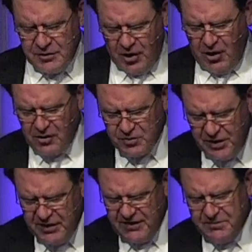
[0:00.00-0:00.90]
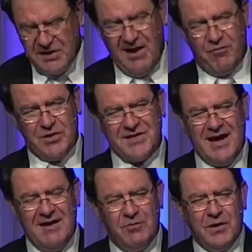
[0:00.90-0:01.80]
Charles Weagle himself was
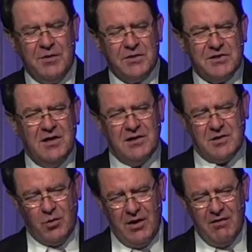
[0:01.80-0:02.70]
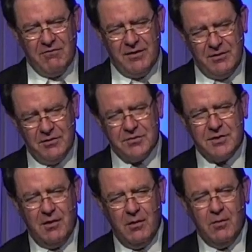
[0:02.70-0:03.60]
saved when he was 12
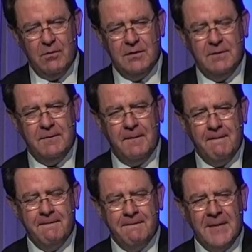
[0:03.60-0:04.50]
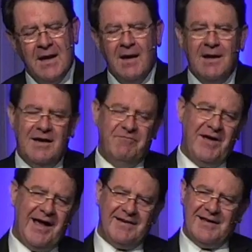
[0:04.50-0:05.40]
years old. In
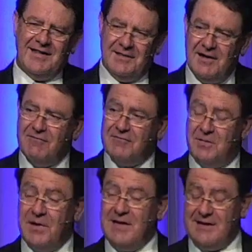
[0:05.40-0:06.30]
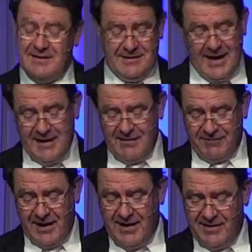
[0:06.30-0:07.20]
fact, he lived to be
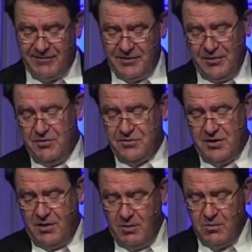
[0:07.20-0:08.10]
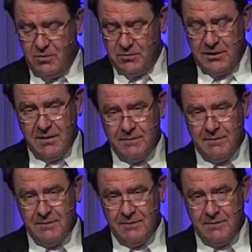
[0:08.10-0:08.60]
95 years old.